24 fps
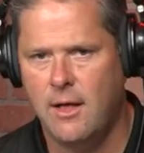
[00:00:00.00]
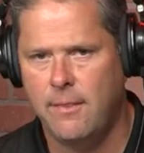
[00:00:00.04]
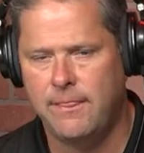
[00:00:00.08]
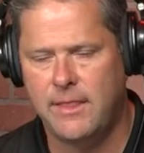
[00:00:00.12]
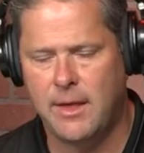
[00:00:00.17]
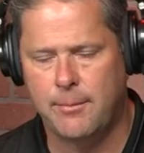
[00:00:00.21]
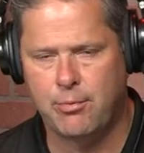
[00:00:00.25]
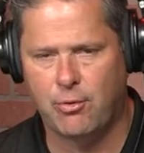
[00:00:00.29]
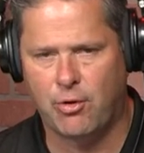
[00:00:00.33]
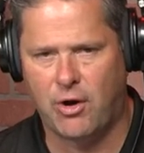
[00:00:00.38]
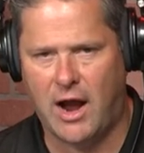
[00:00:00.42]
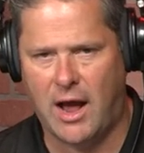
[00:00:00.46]

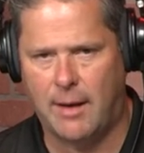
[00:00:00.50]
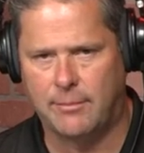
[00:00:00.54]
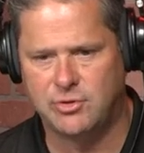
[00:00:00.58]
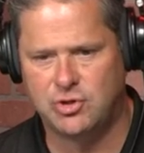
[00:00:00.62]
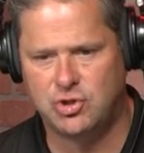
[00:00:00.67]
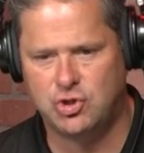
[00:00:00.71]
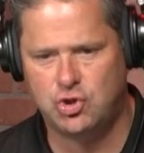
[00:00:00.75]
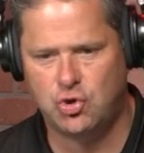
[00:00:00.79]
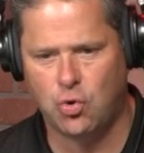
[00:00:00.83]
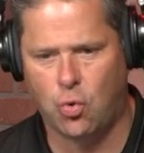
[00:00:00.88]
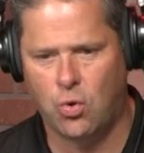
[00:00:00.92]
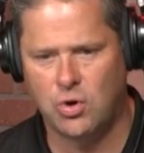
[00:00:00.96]
that perhaps
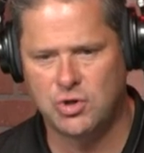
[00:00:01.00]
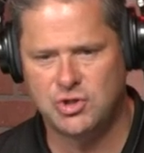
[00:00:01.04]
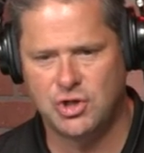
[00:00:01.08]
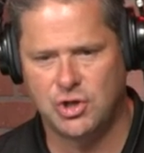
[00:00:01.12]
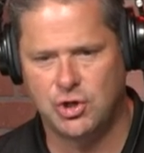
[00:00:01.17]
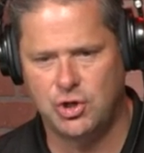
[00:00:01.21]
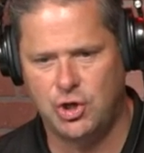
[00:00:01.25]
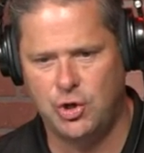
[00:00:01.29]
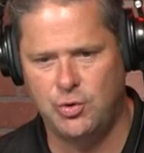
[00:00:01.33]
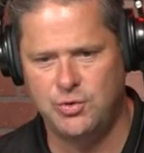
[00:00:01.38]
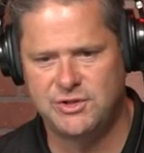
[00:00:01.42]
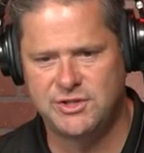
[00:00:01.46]
Georgia
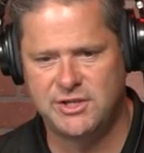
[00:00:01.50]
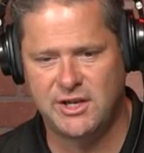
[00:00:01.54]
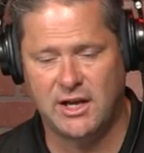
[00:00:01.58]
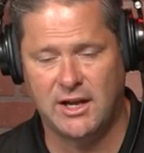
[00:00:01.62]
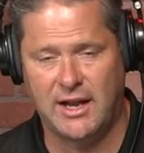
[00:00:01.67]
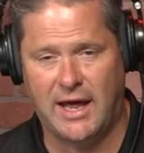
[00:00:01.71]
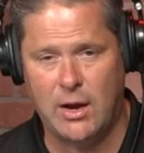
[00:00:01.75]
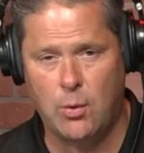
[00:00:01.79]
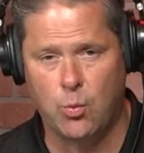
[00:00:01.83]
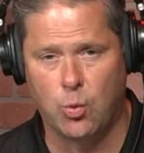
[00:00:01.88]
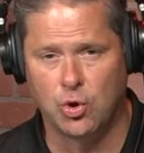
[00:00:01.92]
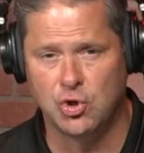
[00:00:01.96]
and
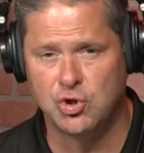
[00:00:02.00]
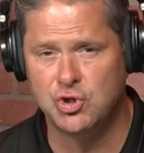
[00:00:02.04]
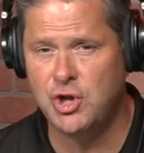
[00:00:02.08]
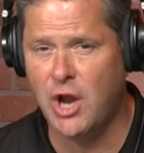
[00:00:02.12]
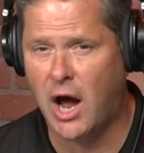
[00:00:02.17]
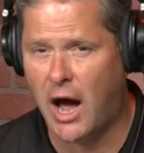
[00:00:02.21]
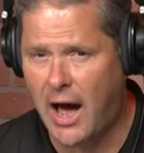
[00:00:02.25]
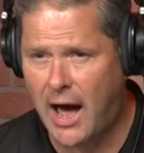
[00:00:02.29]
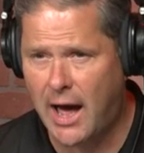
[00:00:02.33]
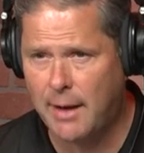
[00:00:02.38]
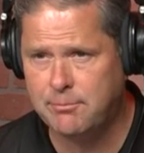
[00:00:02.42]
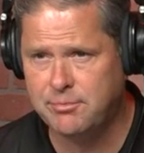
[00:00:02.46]
UCLA will
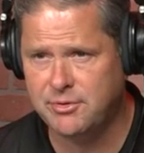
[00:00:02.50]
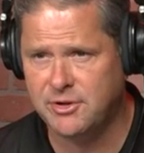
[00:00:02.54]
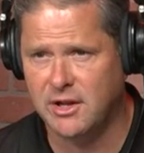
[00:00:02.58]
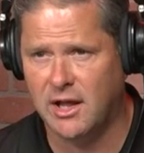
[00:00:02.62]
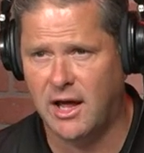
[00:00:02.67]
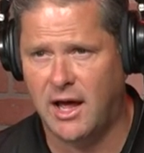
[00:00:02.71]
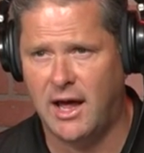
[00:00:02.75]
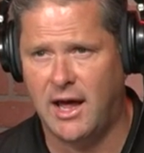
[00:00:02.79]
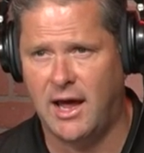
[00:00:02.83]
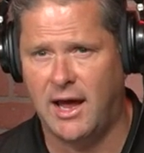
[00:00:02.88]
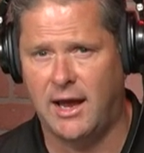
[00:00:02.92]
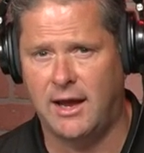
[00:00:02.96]
not
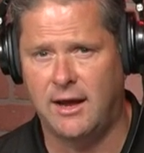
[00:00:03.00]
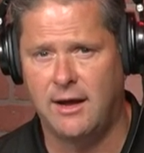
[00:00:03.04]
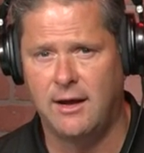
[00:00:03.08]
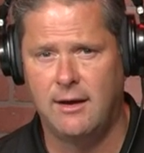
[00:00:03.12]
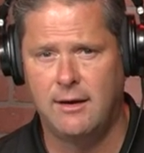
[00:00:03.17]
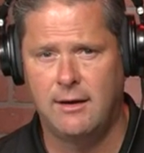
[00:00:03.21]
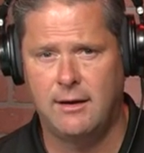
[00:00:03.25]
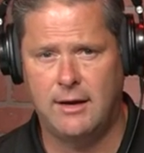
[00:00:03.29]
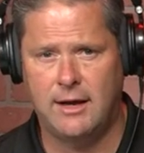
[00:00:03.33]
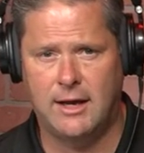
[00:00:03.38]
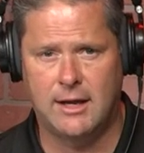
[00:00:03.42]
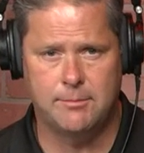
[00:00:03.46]
play
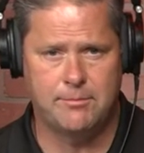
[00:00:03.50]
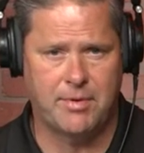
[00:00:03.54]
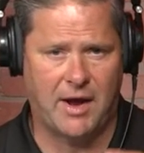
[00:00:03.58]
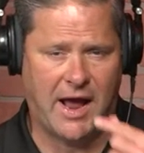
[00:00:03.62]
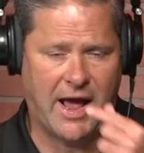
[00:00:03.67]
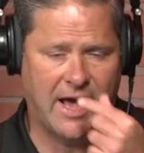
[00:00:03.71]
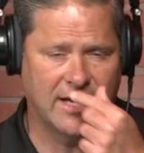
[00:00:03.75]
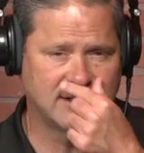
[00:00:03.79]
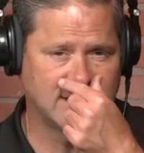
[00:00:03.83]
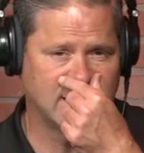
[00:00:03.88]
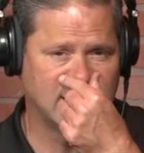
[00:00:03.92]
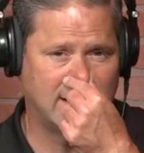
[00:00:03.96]
in
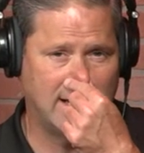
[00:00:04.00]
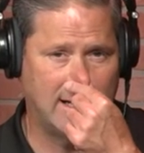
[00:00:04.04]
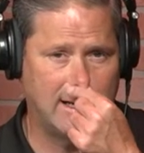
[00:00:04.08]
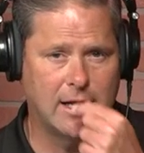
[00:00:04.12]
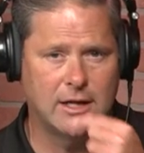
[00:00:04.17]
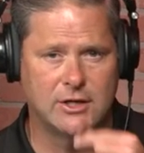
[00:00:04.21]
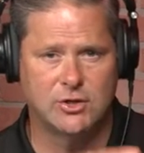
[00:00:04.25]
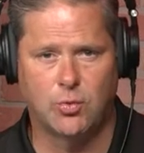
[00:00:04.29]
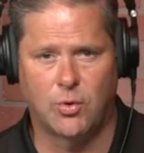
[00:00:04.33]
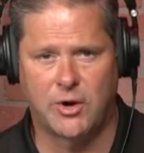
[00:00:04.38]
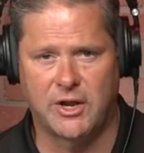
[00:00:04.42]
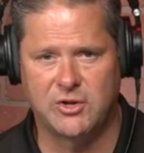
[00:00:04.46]
Pasadena
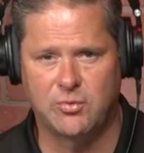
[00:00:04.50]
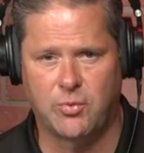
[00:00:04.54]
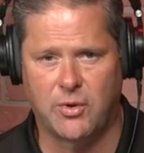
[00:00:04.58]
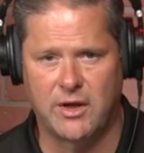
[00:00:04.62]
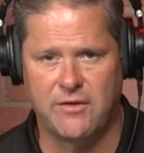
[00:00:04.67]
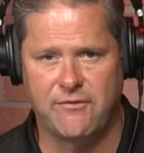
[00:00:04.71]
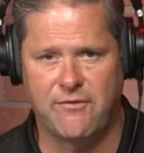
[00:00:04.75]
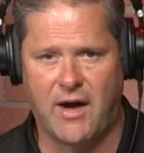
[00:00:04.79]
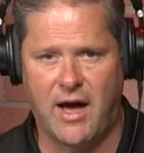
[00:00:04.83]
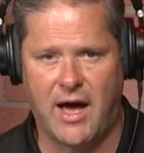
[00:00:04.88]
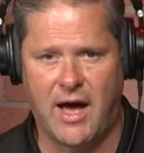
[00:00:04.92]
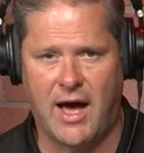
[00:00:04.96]
in
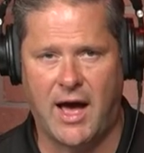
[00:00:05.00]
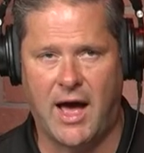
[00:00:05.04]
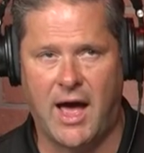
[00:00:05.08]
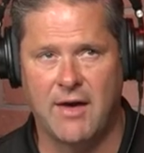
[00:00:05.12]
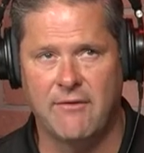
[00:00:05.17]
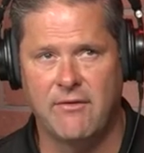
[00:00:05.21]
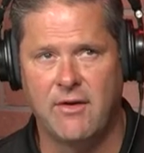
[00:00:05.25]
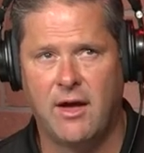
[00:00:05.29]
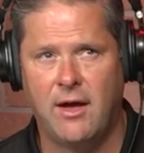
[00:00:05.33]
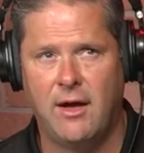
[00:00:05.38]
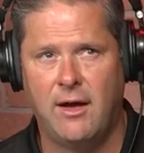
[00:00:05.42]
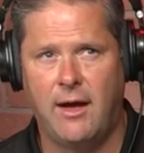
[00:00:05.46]
2025.